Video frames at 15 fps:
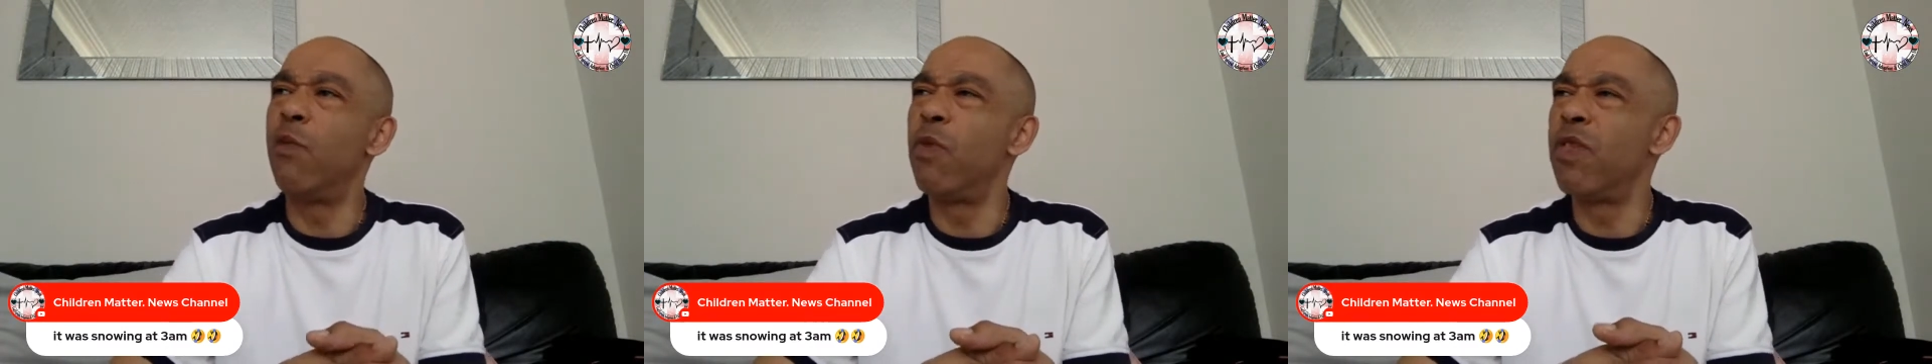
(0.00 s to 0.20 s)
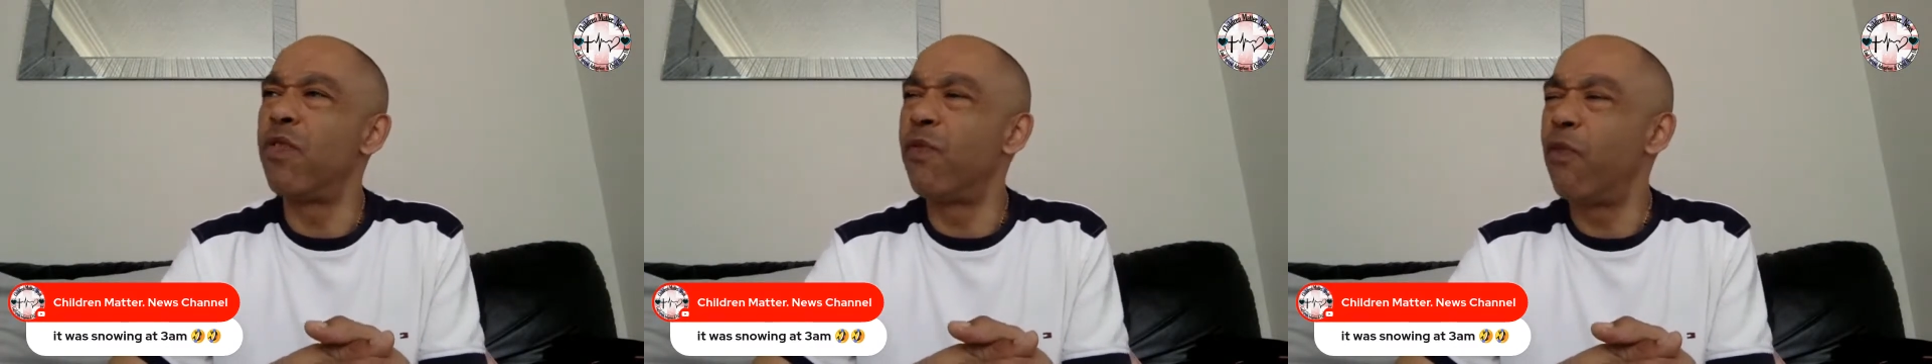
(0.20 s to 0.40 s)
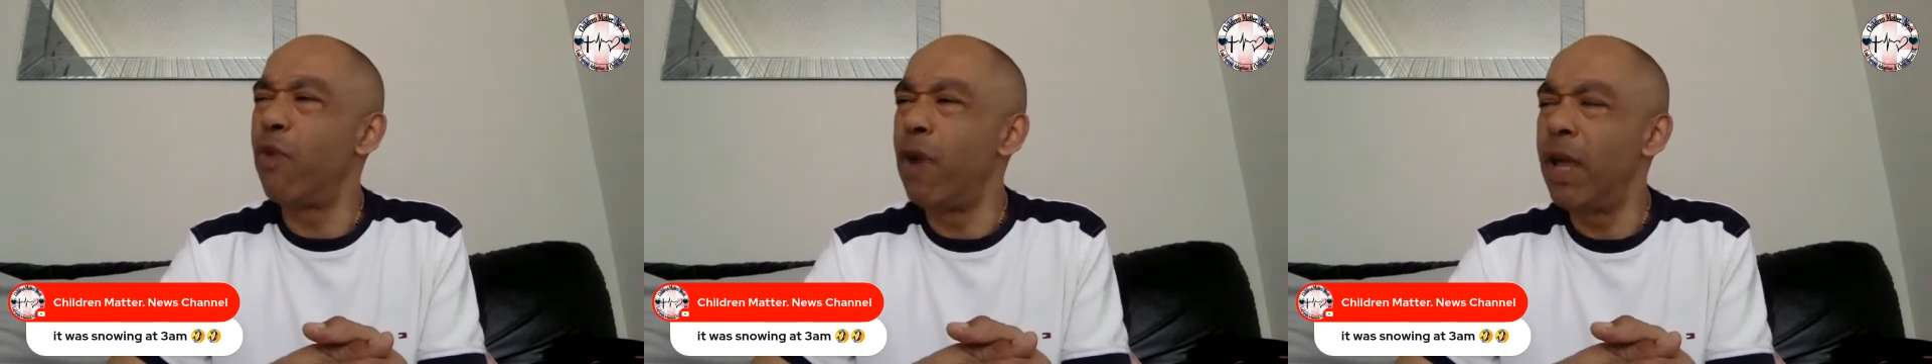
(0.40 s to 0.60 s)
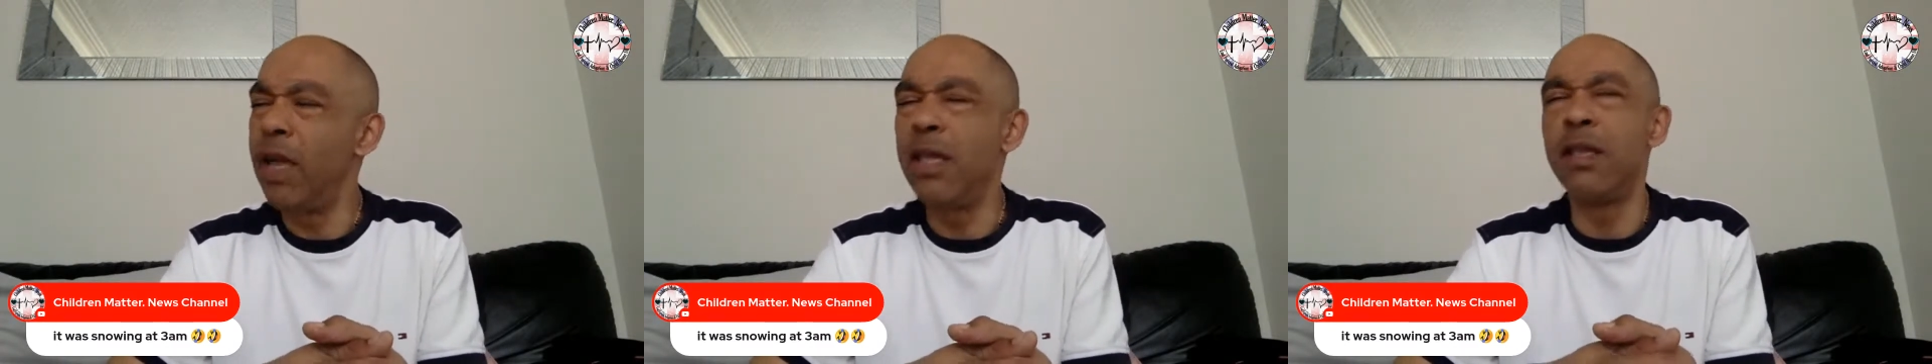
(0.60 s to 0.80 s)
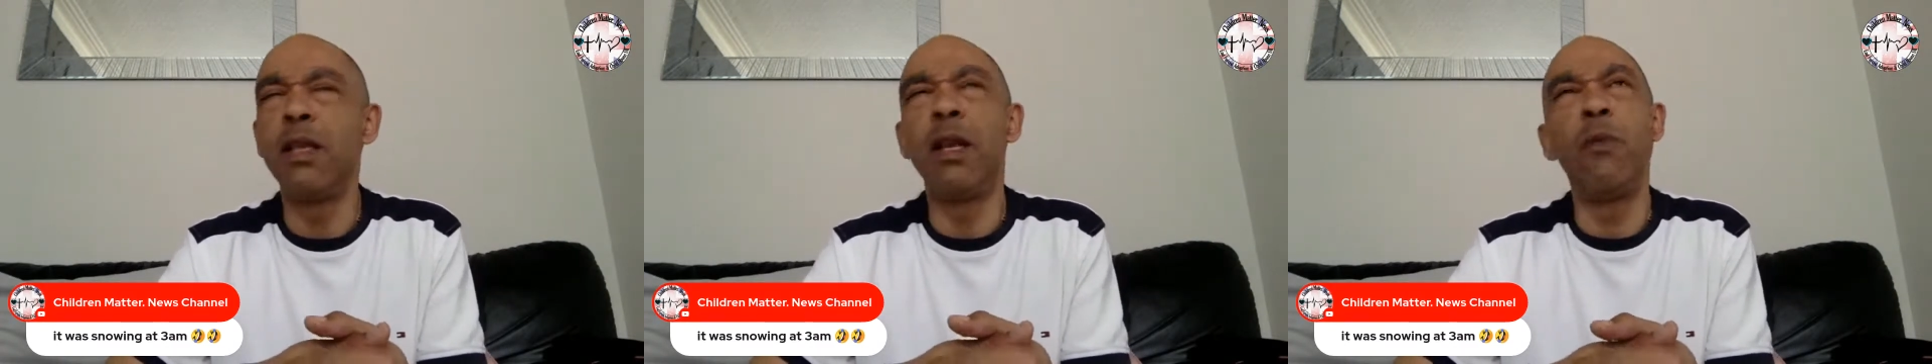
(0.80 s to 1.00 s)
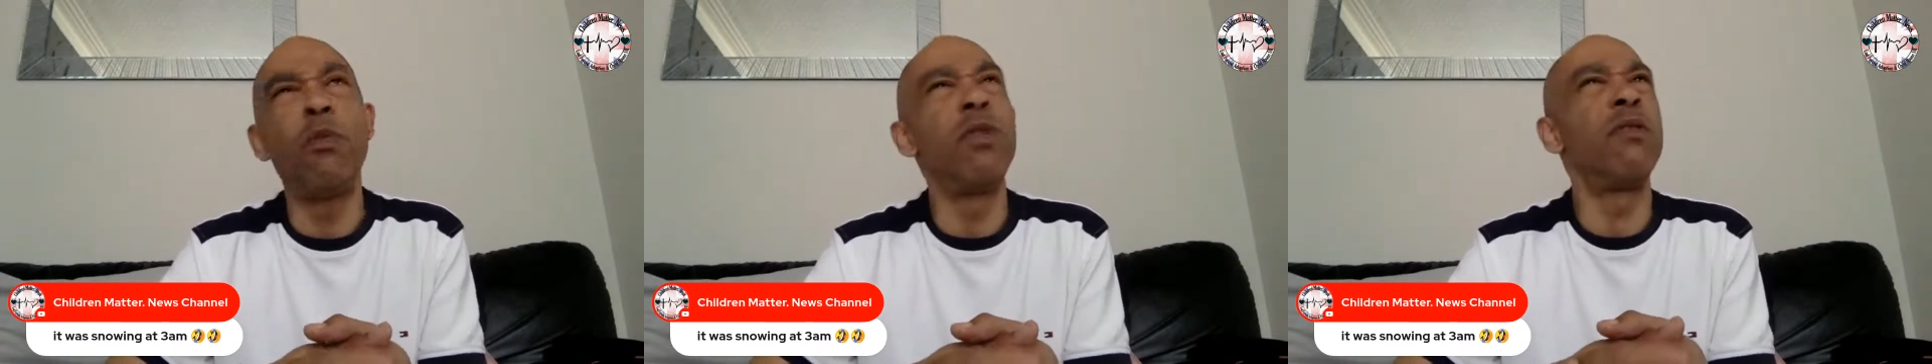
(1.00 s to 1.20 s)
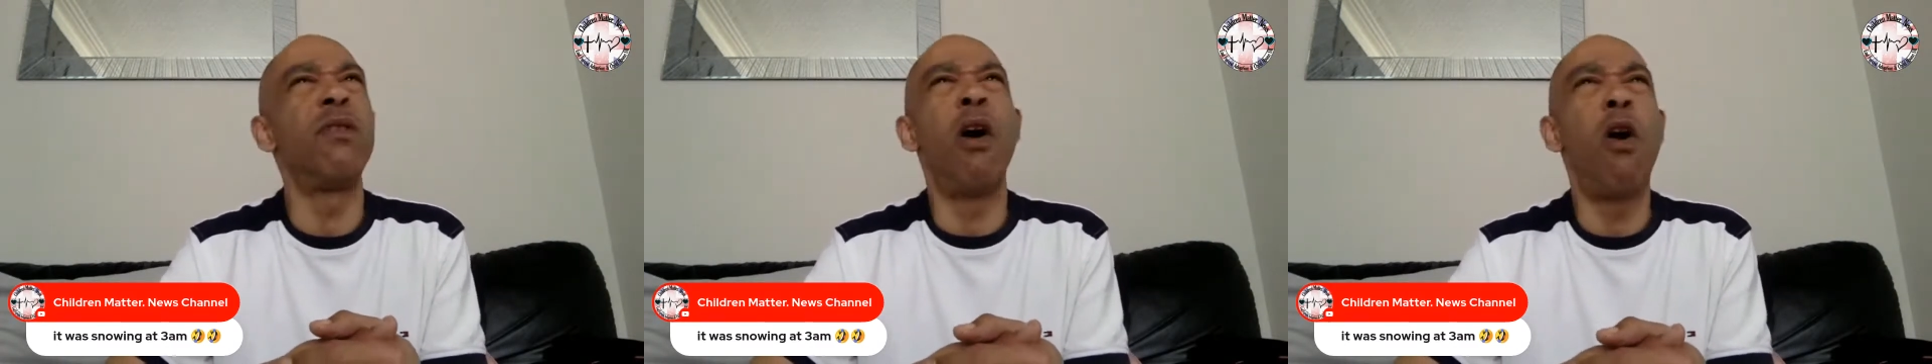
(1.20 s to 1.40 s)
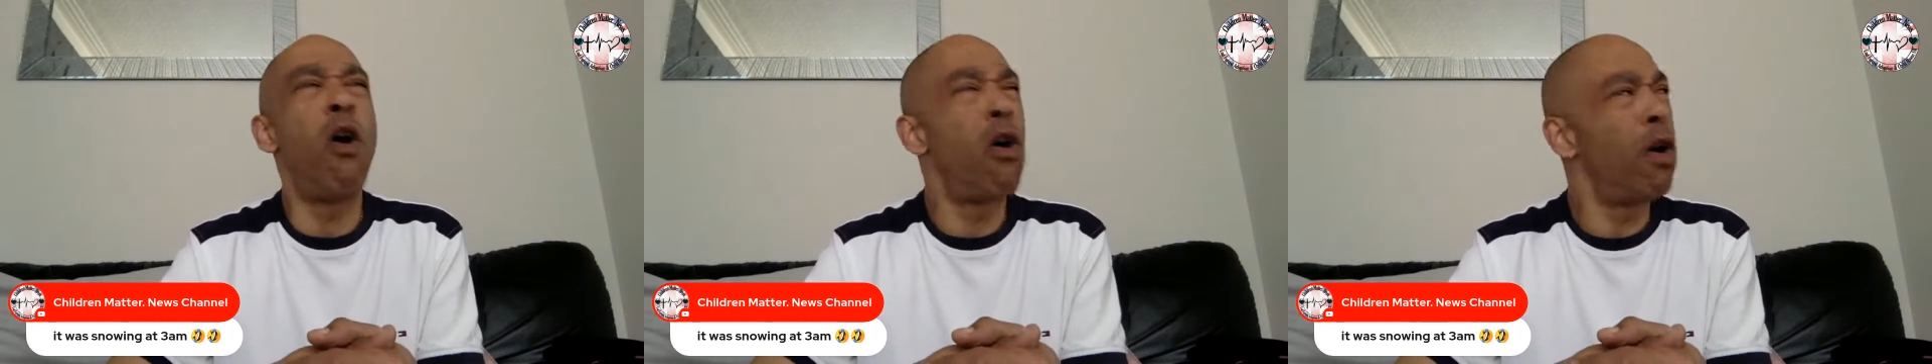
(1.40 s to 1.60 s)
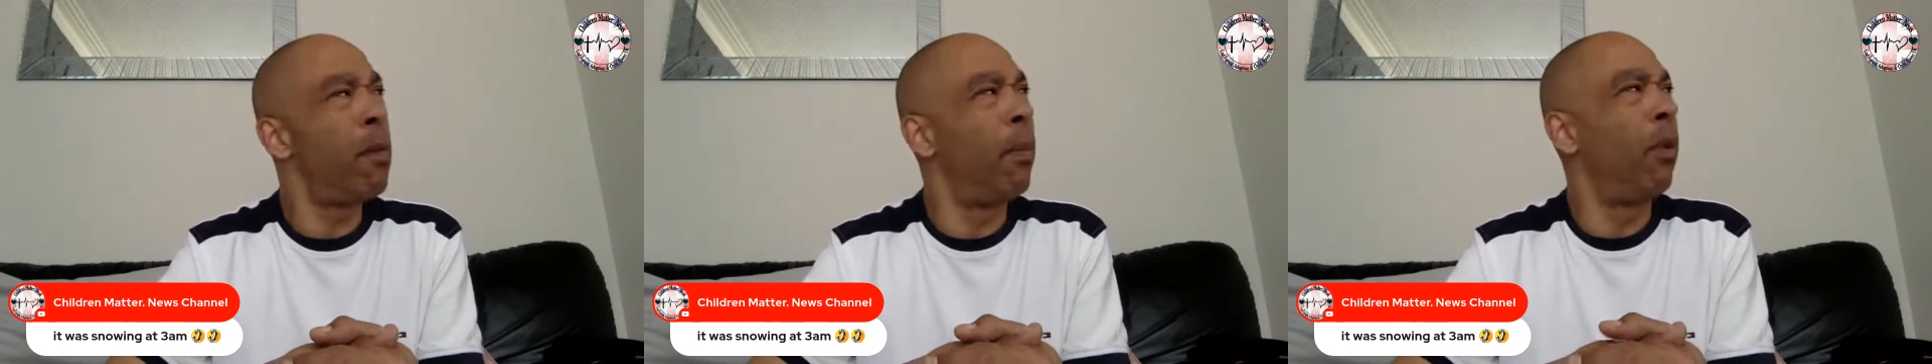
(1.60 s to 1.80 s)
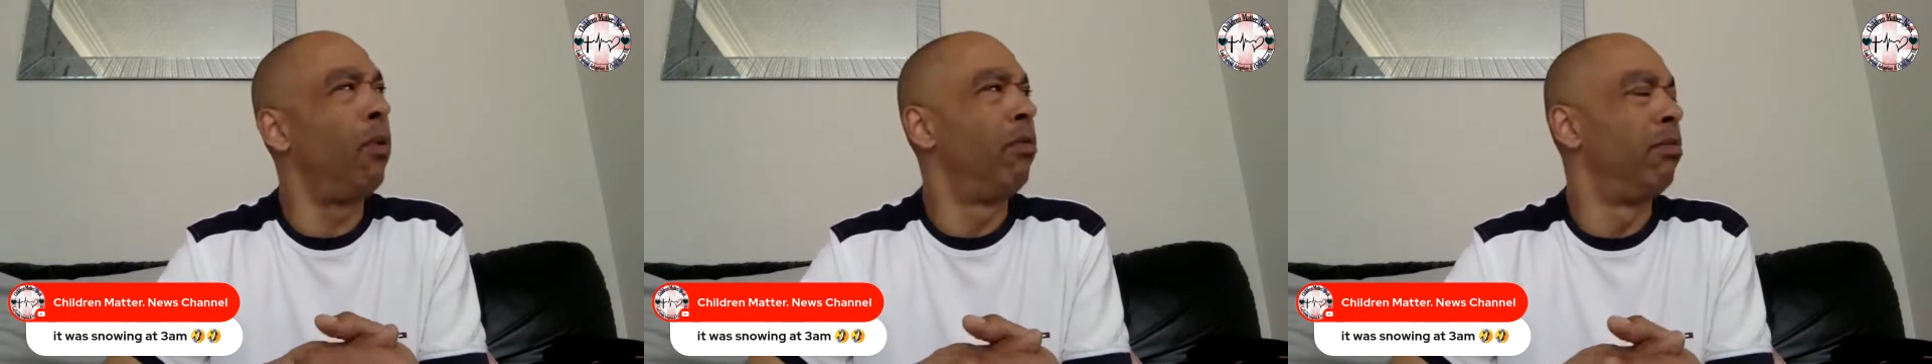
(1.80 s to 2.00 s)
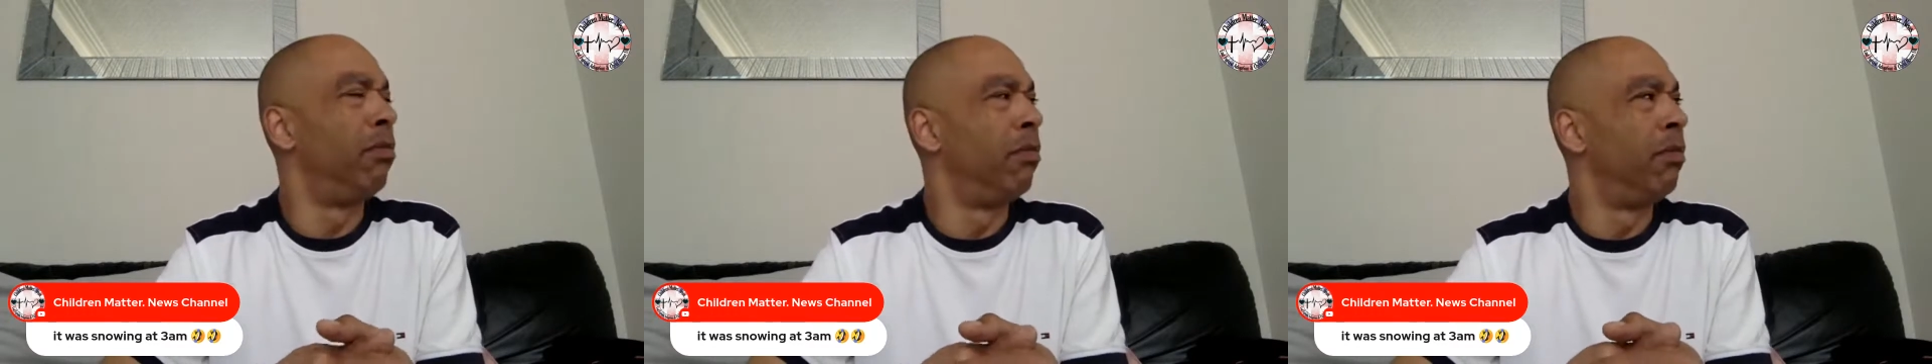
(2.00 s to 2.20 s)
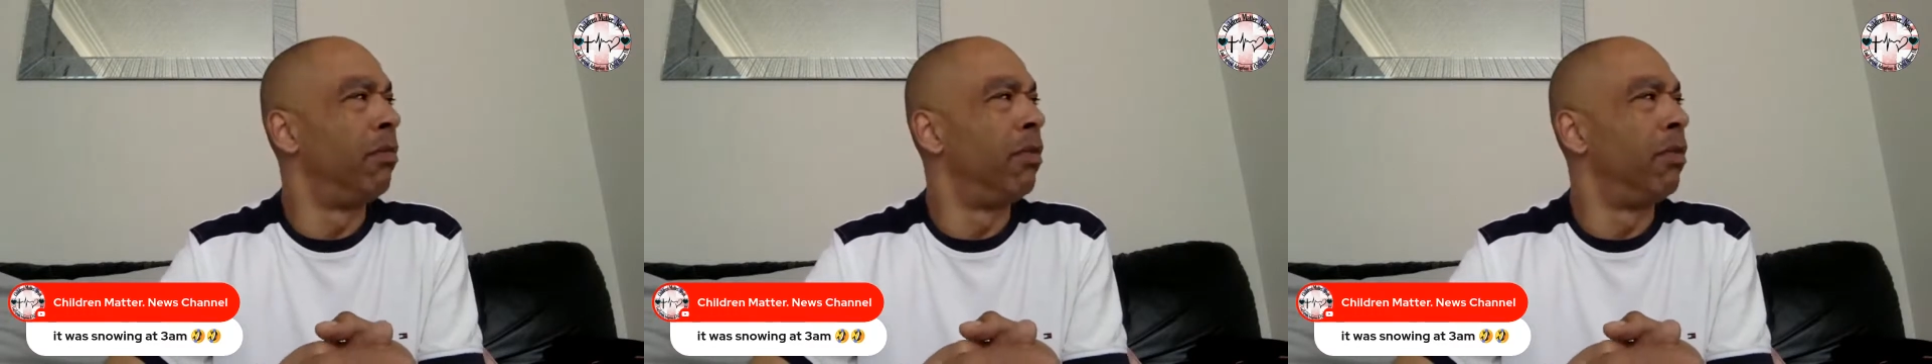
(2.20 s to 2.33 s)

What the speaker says: It was freezing. It was horrible.